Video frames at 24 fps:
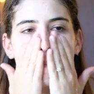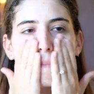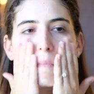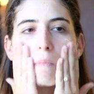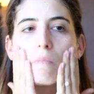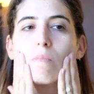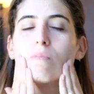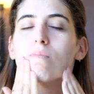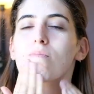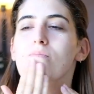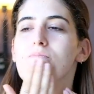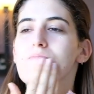
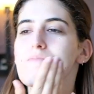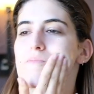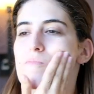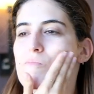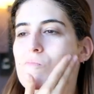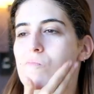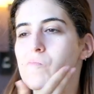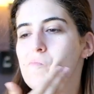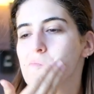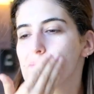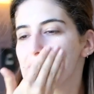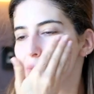It's a very
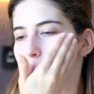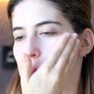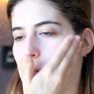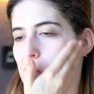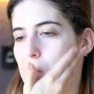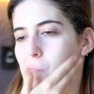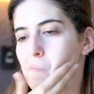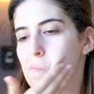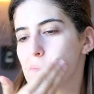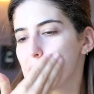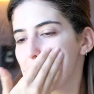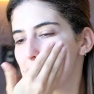simple
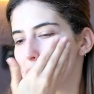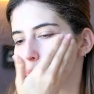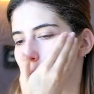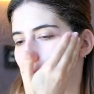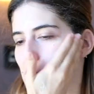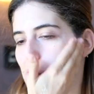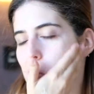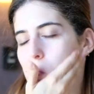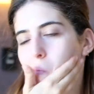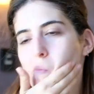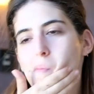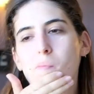moisturizer, but
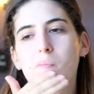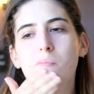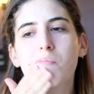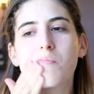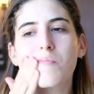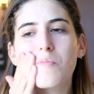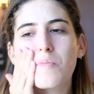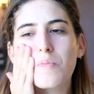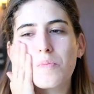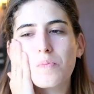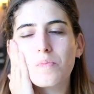I can't really explain.